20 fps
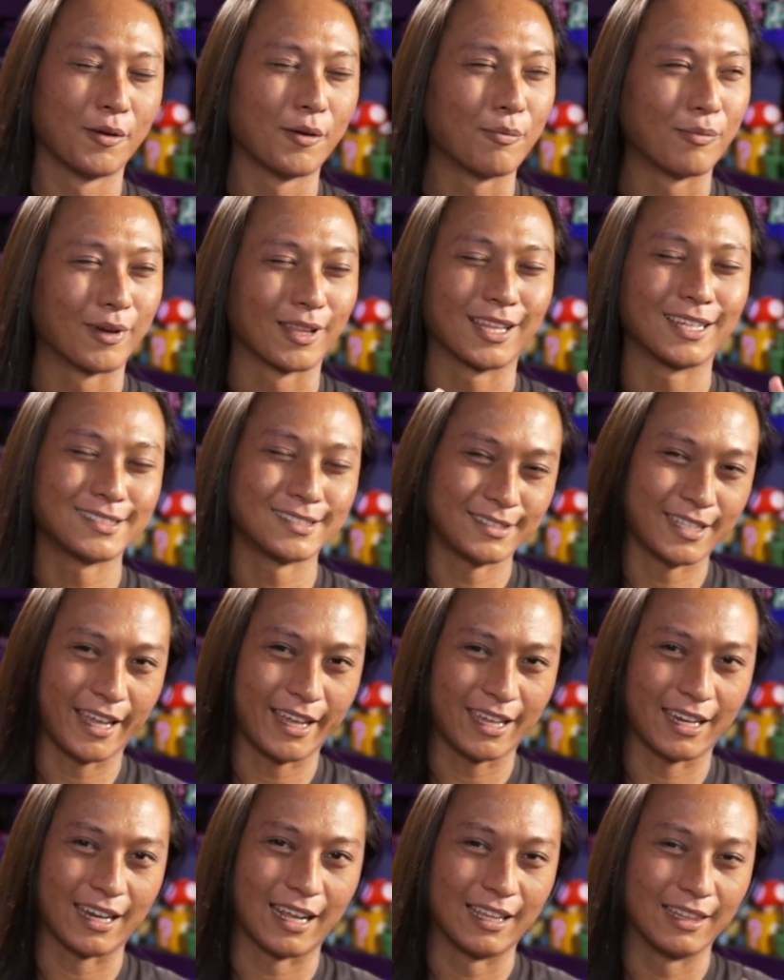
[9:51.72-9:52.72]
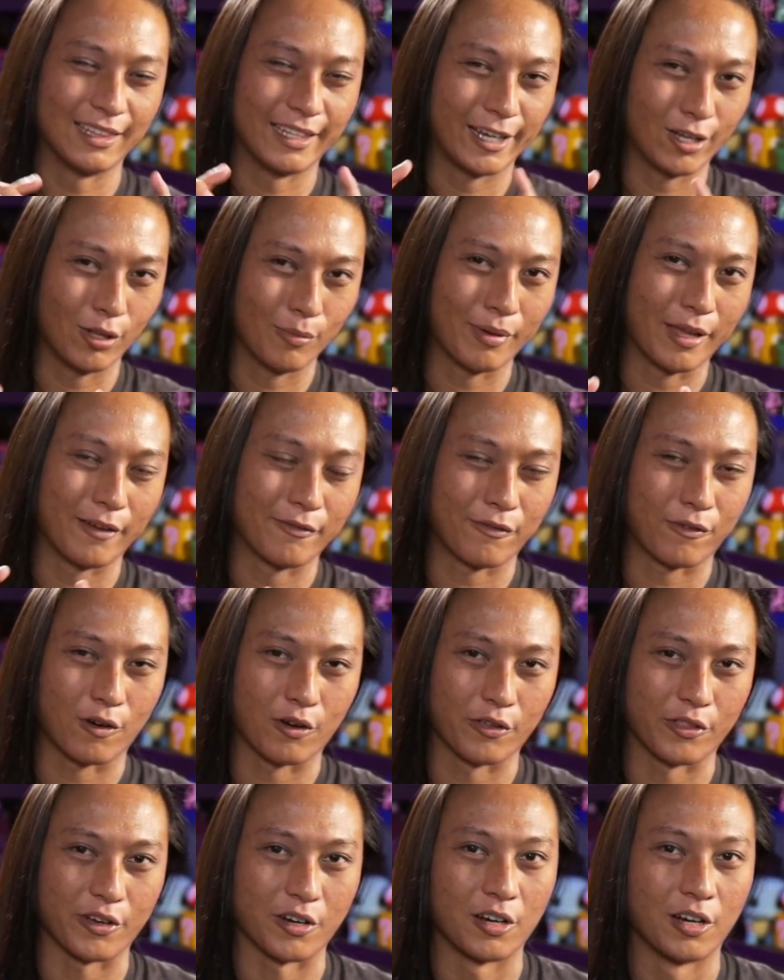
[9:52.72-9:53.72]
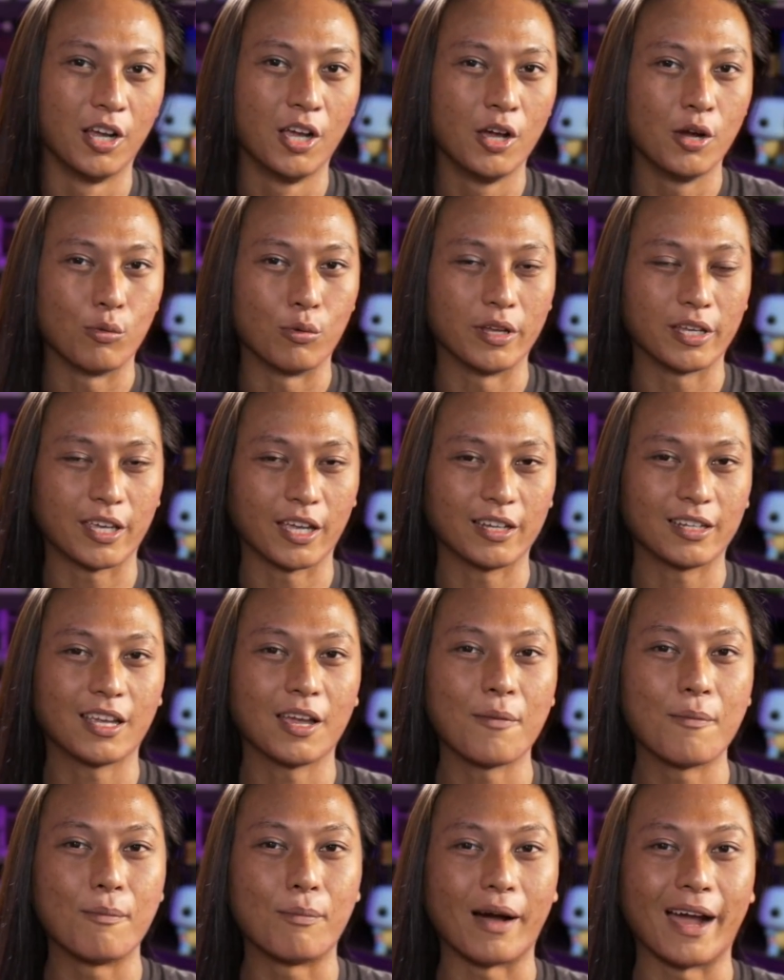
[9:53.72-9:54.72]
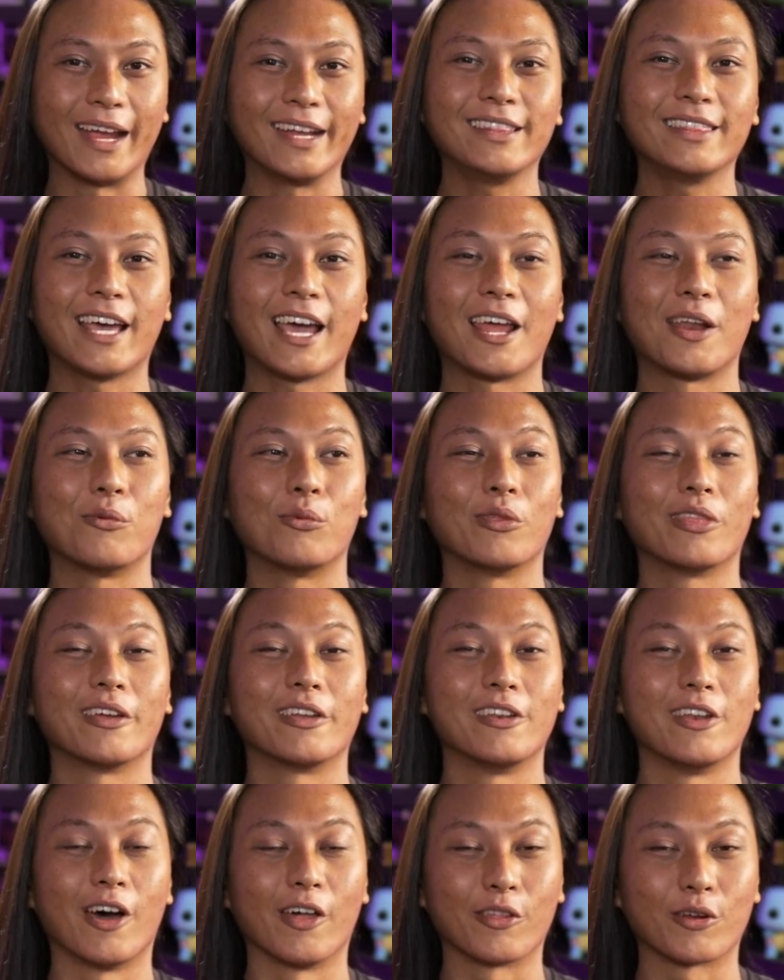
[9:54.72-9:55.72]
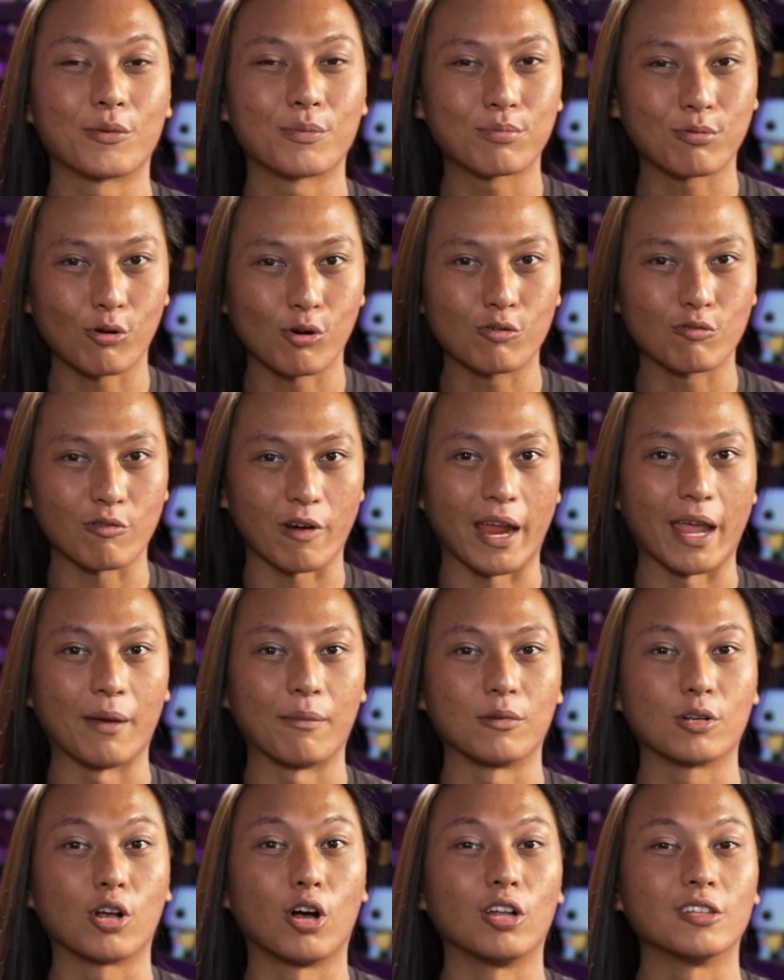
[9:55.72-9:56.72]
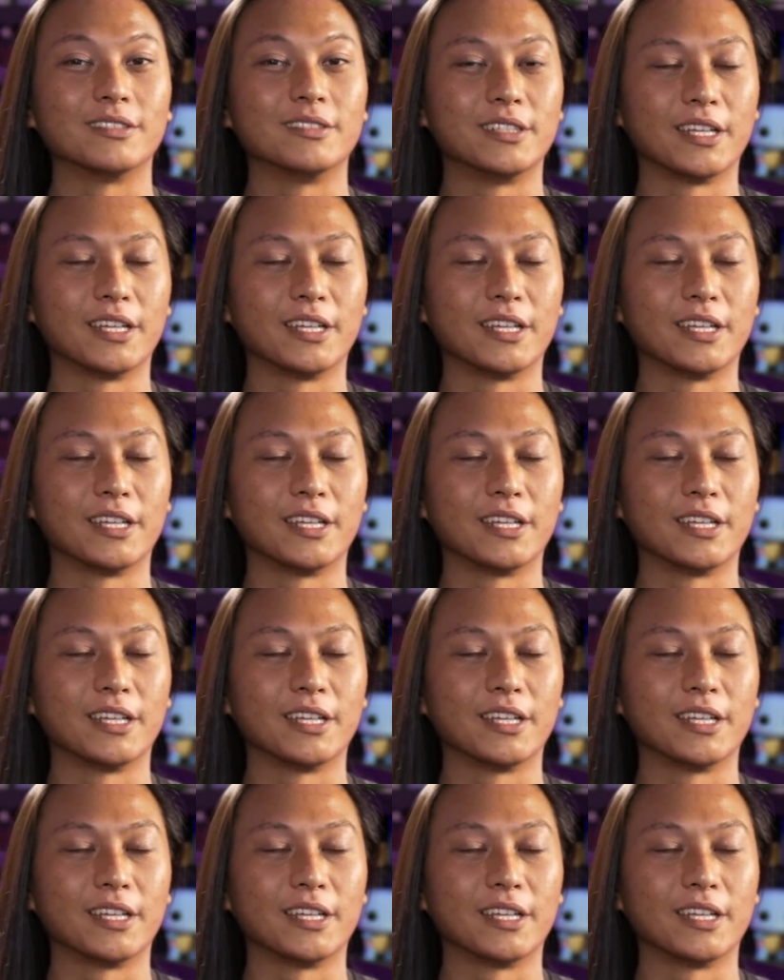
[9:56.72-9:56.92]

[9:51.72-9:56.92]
but let's take it a little bit further. We can combine that with another program called